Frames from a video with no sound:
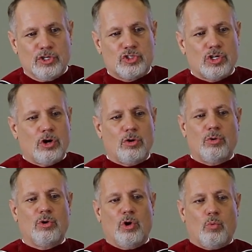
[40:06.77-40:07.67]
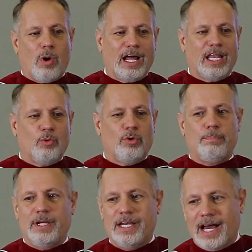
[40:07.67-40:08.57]
So while it
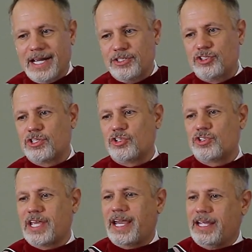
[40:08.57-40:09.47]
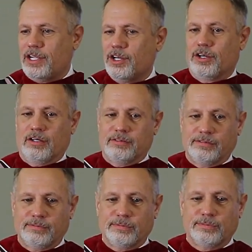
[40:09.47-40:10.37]
would be nice to stay
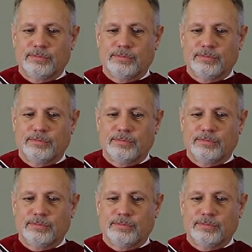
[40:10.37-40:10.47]
here,